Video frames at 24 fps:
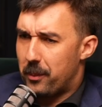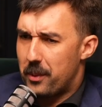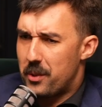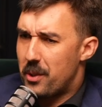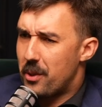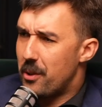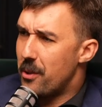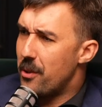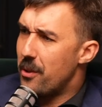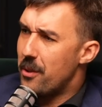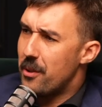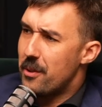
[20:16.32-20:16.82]
one
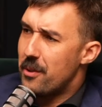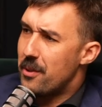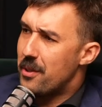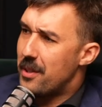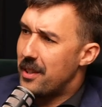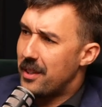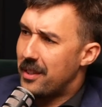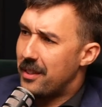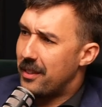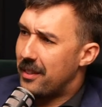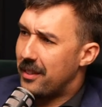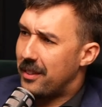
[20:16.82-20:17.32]
was
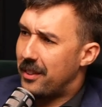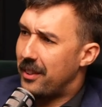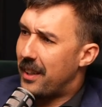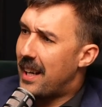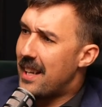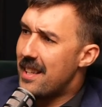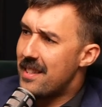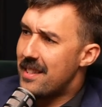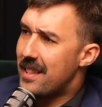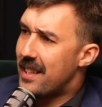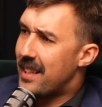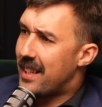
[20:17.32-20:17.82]
huge
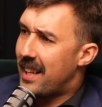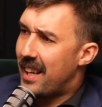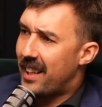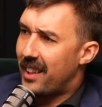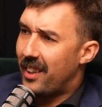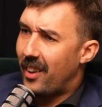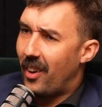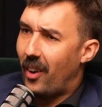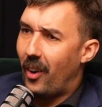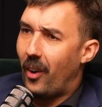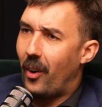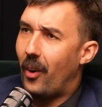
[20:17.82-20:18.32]
crazy.
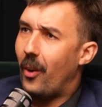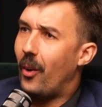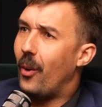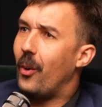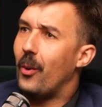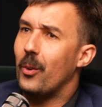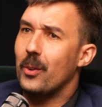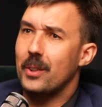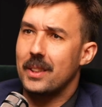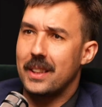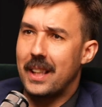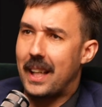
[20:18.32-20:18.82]
Had a
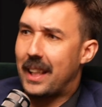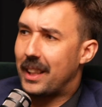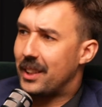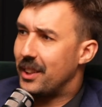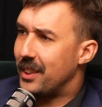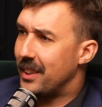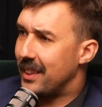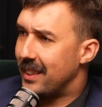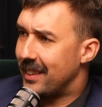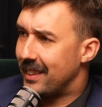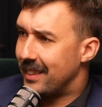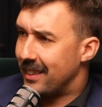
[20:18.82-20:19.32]
whole
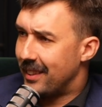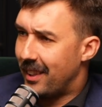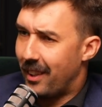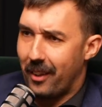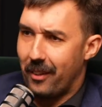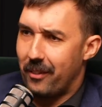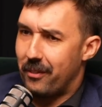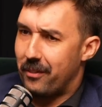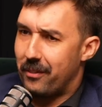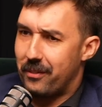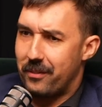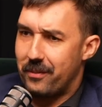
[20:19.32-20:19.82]
section
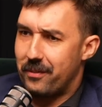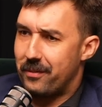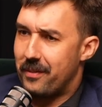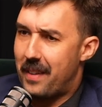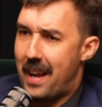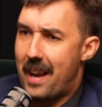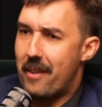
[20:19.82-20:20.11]
of